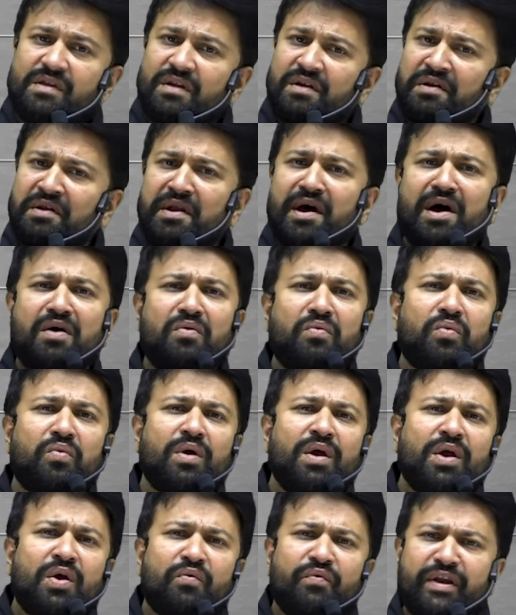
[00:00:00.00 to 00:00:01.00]
Now,
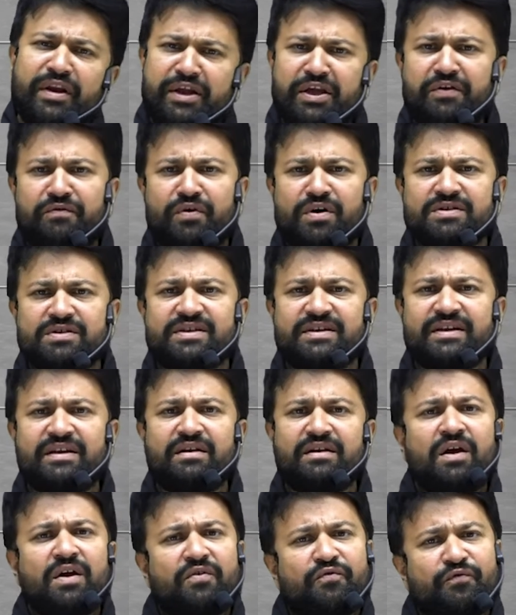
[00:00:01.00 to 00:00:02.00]
when he was in
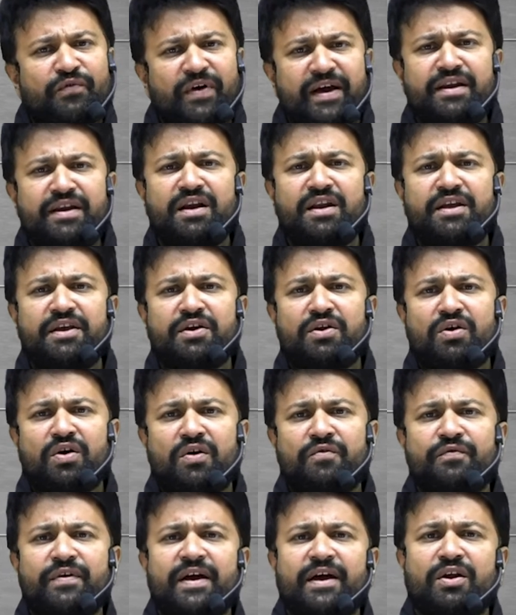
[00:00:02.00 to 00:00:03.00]
final year
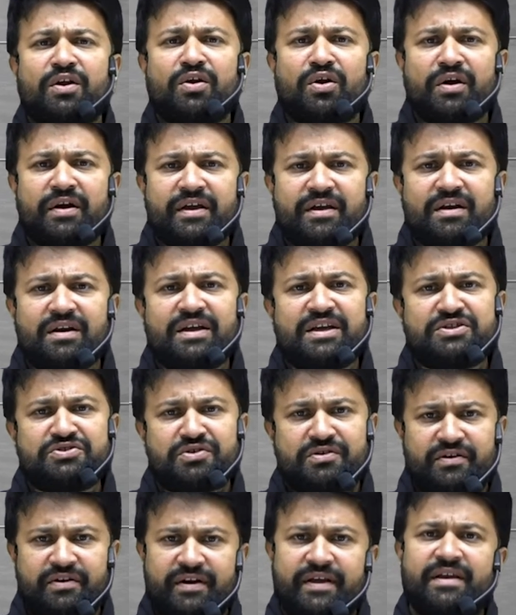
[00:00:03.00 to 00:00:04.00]
of aeronautical
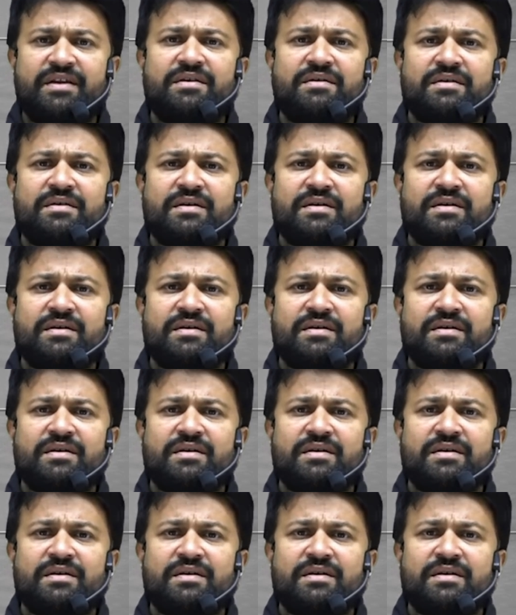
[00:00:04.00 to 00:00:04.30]
engineering,